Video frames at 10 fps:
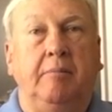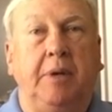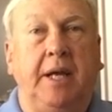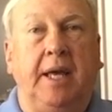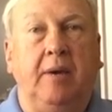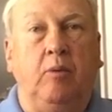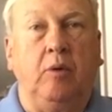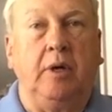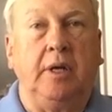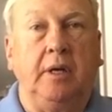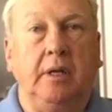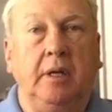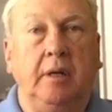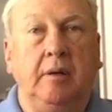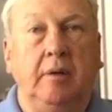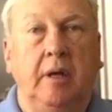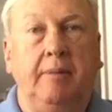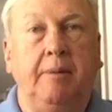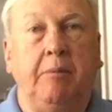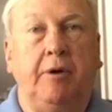But they got one little
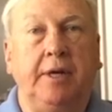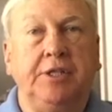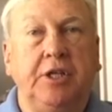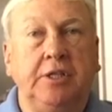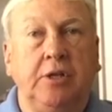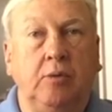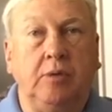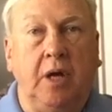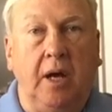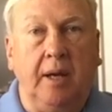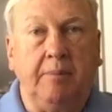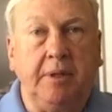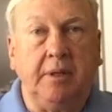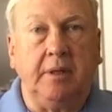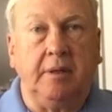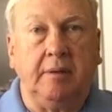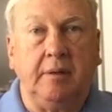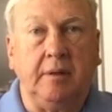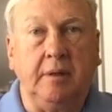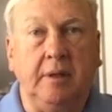hummingbird that sits on top of
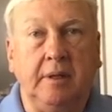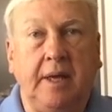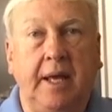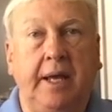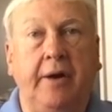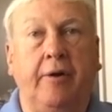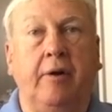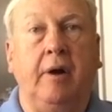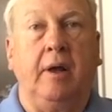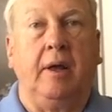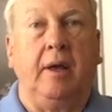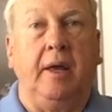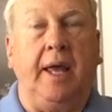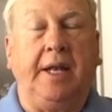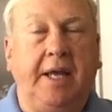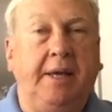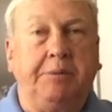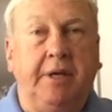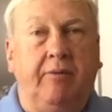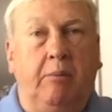the hanger and
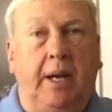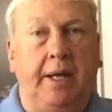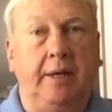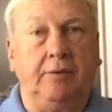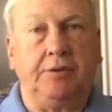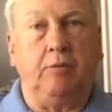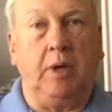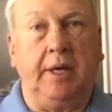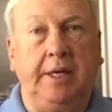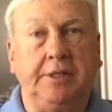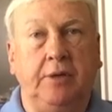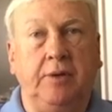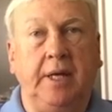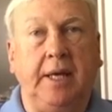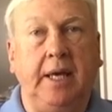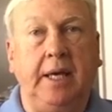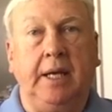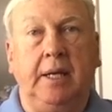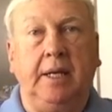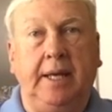keeps everybody else away so they
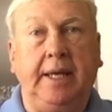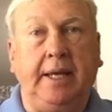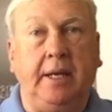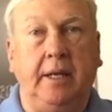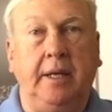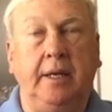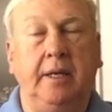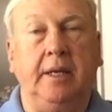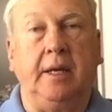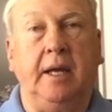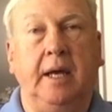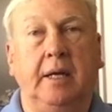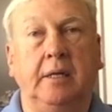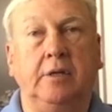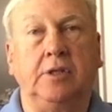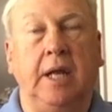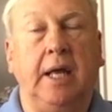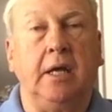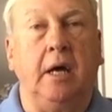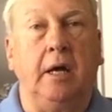can't eat. It kind of looks
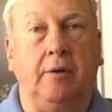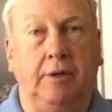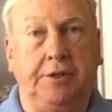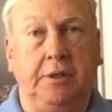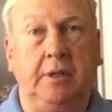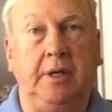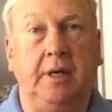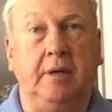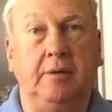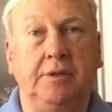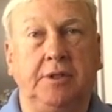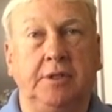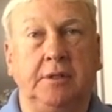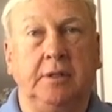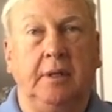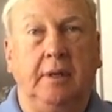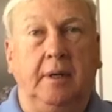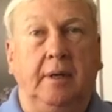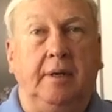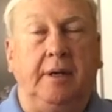like Congress, it's just,
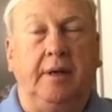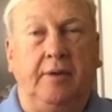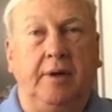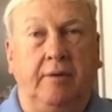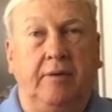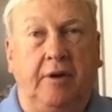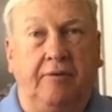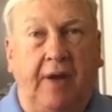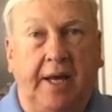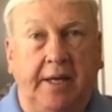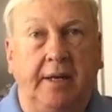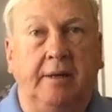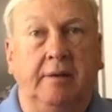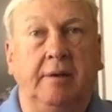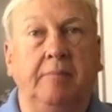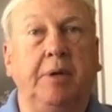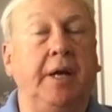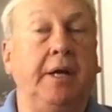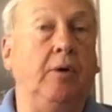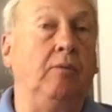they're fighting, but
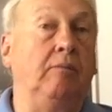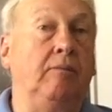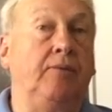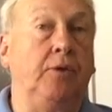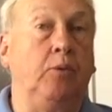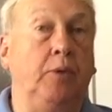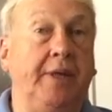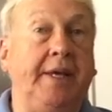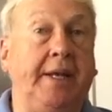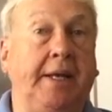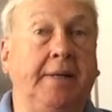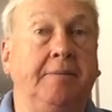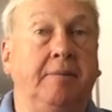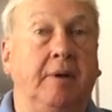they don't fool with eating.